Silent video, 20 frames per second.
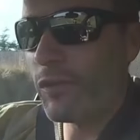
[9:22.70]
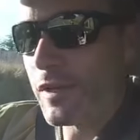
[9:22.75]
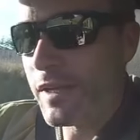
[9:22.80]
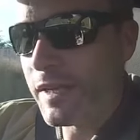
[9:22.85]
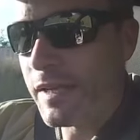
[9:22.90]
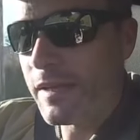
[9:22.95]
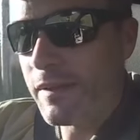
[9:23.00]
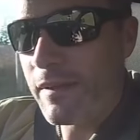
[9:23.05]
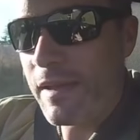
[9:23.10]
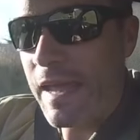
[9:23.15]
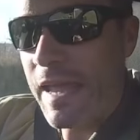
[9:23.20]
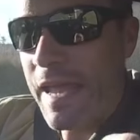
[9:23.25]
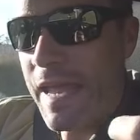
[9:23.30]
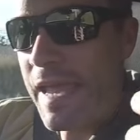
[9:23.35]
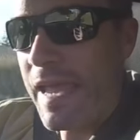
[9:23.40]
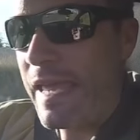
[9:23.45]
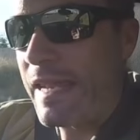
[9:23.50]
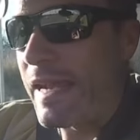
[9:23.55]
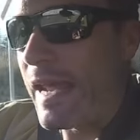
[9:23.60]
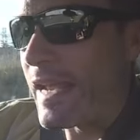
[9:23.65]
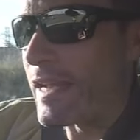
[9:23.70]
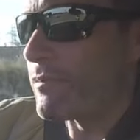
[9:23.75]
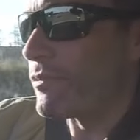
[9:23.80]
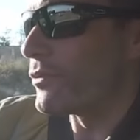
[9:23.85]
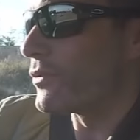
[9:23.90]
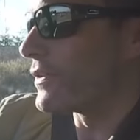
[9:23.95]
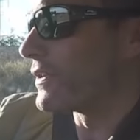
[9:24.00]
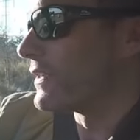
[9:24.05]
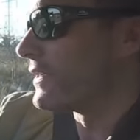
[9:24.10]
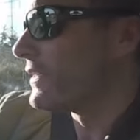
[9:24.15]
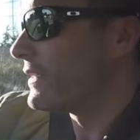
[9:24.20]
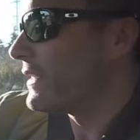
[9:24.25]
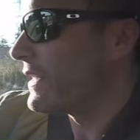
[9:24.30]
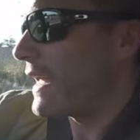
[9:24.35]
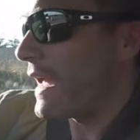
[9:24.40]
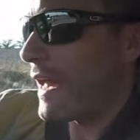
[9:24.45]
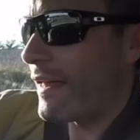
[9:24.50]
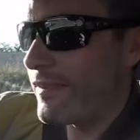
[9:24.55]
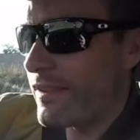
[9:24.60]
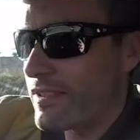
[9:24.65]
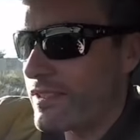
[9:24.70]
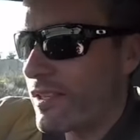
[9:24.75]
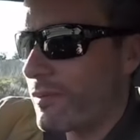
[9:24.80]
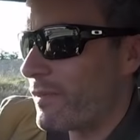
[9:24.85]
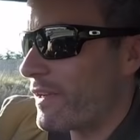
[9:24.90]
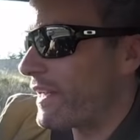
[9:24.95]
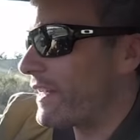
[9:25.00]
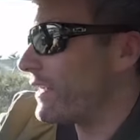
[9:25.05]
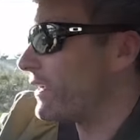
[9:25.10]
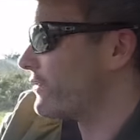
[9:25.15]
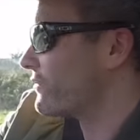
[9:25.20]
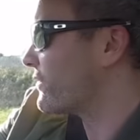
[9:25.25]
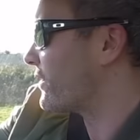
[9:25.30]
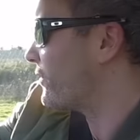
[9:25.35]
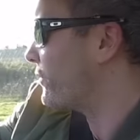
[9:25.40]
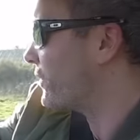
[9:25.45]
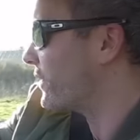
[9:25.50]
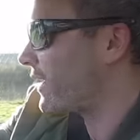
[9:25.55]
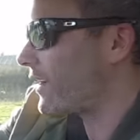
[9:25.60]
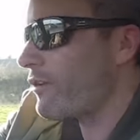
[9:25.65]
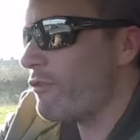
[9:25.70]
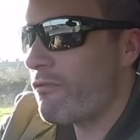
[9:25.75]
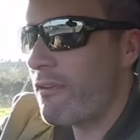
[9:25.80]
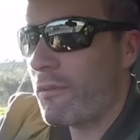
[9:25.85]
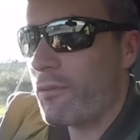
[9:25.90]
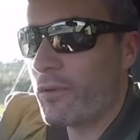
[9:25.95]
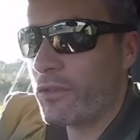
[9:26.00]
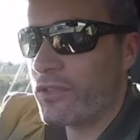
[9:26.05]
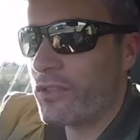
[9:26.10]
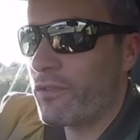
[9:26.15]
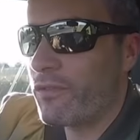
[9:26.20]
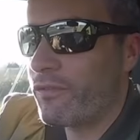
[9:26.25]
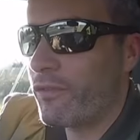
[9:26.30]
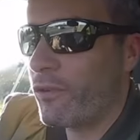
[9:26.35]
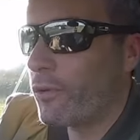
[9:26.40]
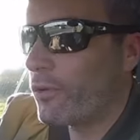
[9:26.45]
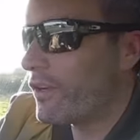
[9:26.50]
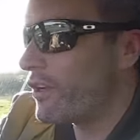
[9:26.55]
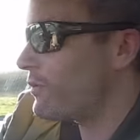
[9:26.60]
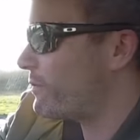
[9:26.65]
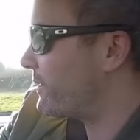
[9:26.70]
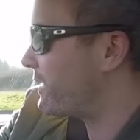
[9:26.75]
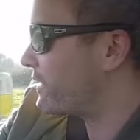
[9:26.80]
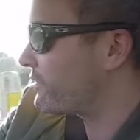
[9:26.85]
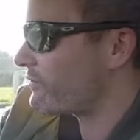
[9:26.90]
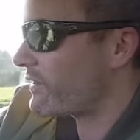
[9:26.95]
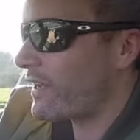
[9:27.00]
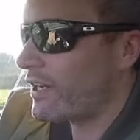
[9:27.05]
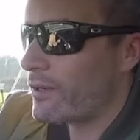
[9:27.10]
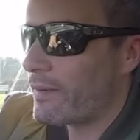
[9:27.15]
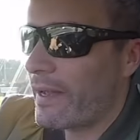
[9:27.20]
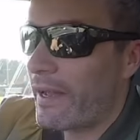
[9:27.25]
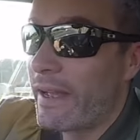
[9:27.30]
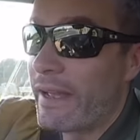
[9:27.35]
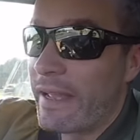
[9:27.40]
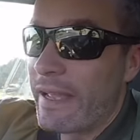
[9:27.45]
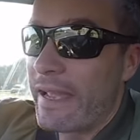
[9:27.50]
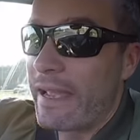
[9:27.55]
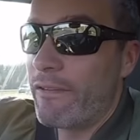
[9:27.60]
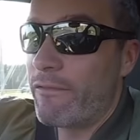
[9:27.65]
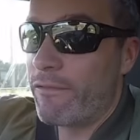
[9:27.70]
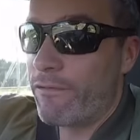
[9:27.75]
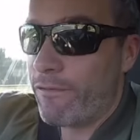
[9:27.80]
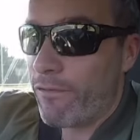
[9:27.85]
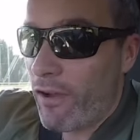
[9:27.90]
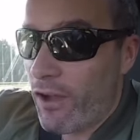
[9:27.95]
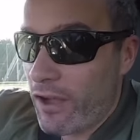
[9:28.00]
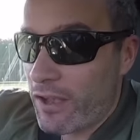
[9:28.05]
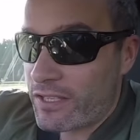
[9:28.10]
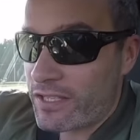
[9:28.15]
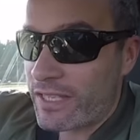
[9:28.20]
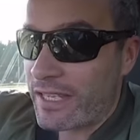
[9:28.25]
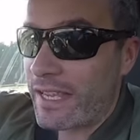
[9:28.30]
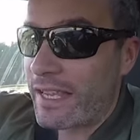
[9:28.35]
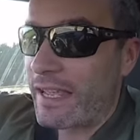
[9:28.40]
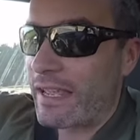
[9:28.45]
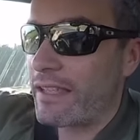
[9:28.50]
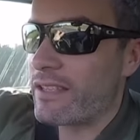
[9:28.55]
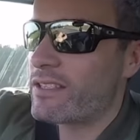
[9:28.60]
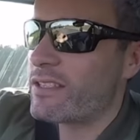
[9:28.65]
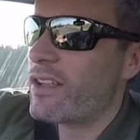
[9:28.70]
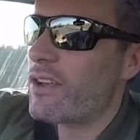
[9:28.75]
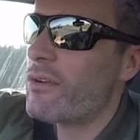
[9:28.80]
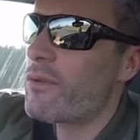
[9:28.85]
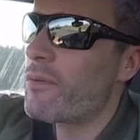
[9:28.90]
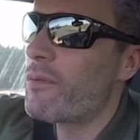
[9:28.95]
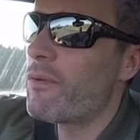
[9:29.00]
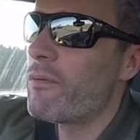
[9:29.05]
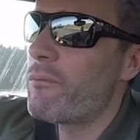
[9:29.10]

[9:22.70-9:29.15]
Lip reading: fully enabled, and the stability control. We'll do a full loop in this roundabout in first gear, so